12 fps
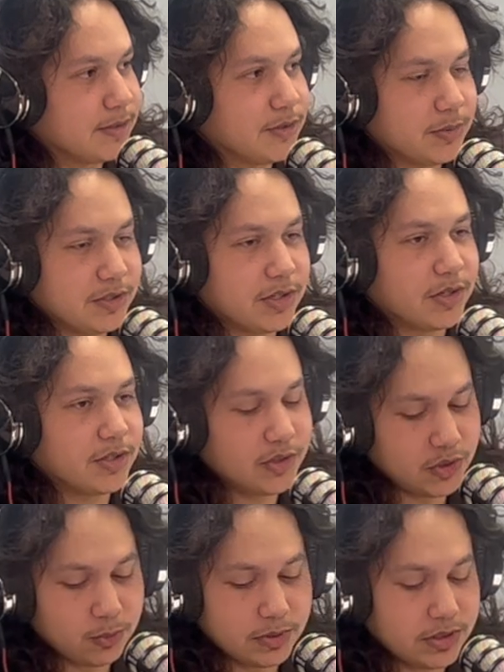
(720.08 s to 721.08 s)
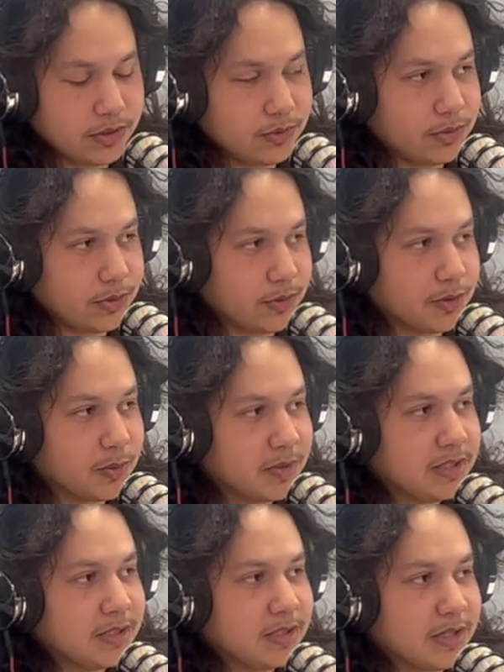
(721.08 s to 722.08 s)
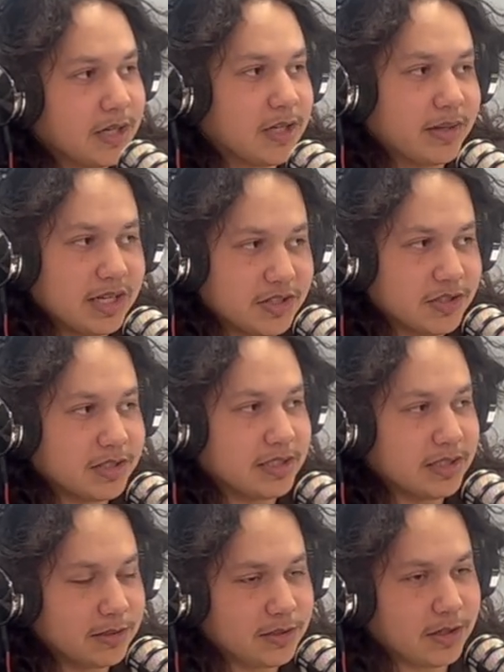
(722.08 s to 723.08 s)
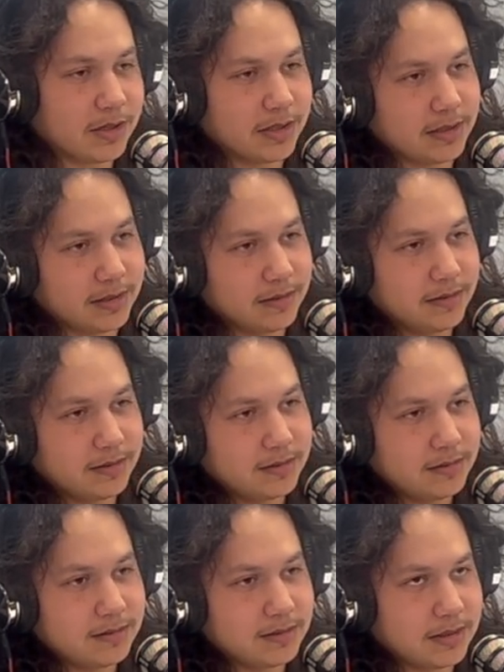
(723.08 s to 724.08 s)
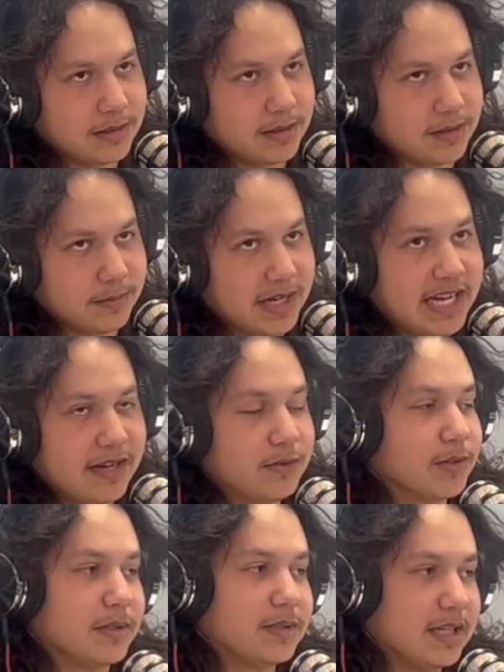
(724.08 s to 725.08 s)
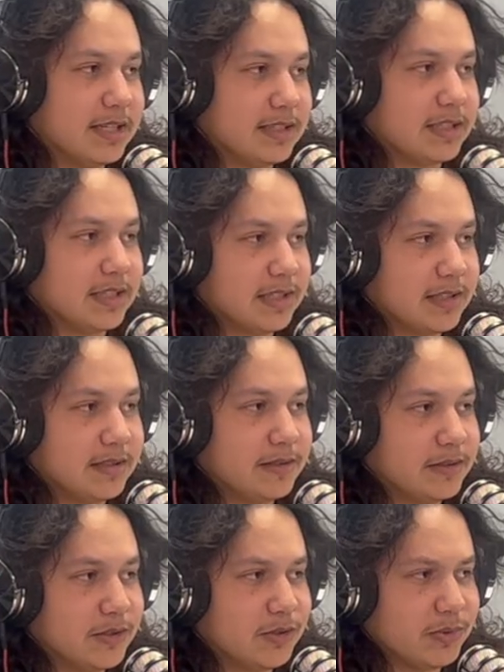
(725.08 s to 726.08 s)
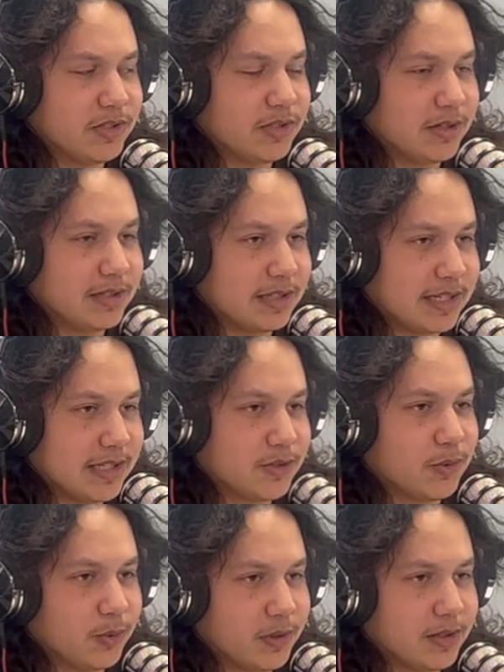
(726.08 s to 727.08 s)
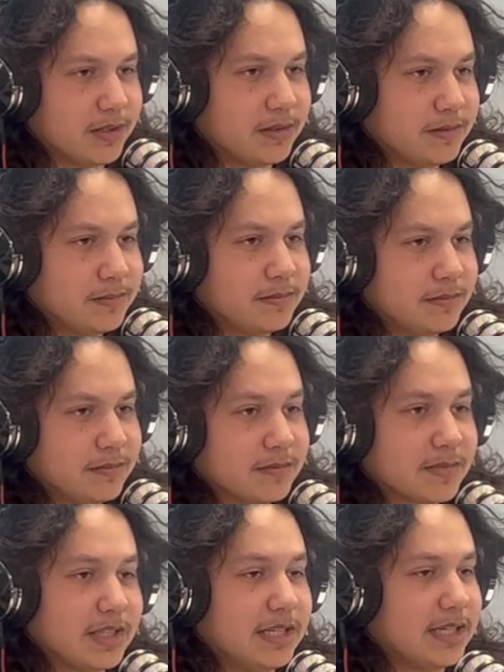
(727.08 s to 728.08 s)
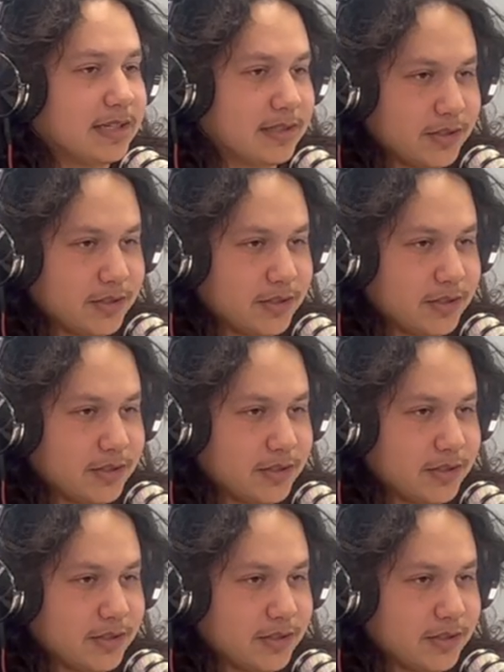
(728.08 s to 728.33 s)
we started doing YouTube. Or no, actually, he started after, I think, because we started last quarter. Yeah, because